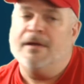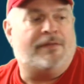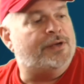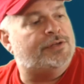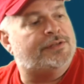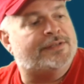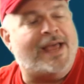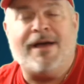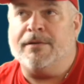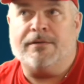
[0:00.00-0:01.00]
they should
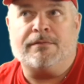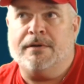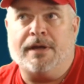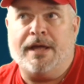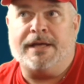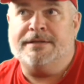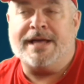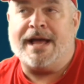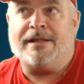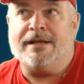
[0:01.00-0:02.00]
sound
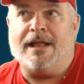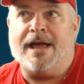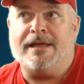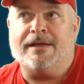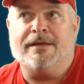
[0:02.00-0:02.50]
exactly alike.